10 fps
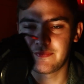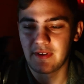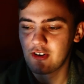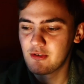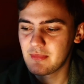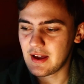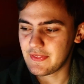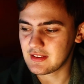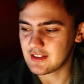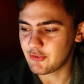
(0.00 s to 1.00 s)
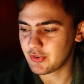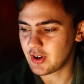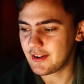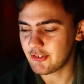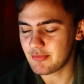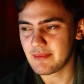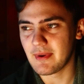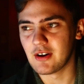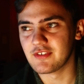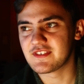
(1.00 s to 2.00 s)
film. I think this one cost me
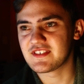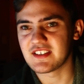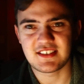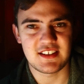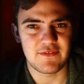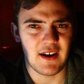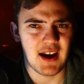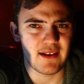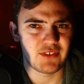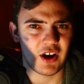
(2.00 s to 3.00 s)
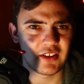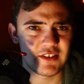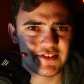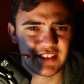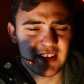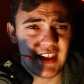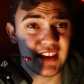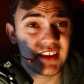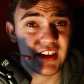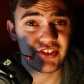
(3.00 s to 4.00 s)
about $65 on
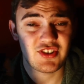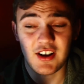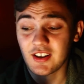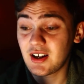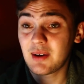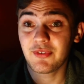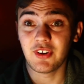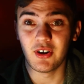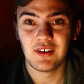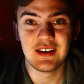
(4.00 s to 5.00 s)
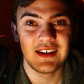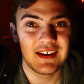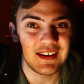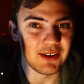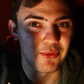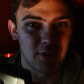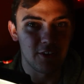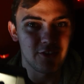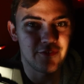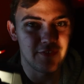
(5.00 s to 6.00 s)
keh.com, so it
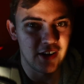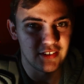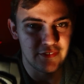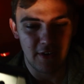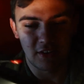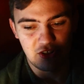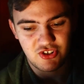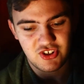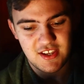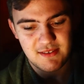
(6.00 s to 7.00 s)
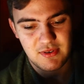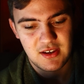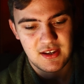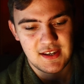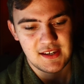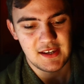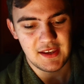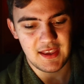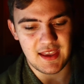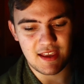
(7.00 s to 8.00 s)
runs fairly cheap.
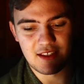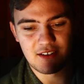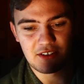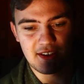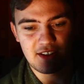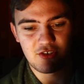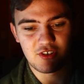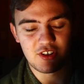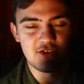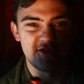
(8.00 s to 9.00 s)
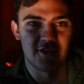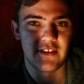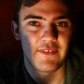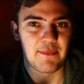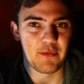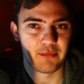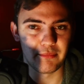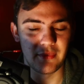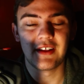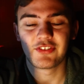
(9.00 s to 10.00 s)
And again, you can use
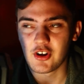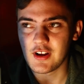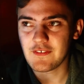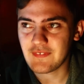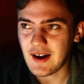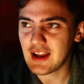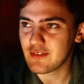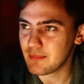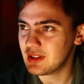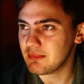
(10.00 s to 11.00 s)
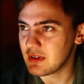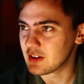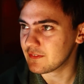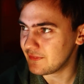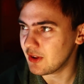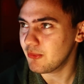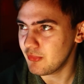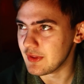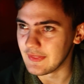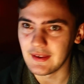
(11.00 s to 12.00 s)
35 millimeter
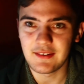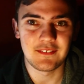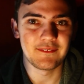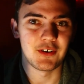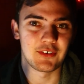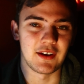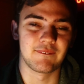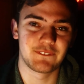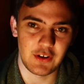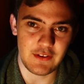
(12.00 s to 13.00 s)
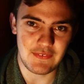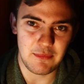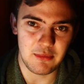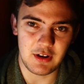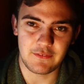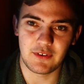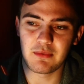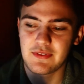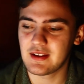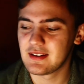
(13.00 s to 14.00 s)
film with it. Okay, 35 millimeter film
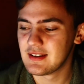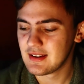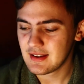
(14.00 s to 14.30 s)
with it.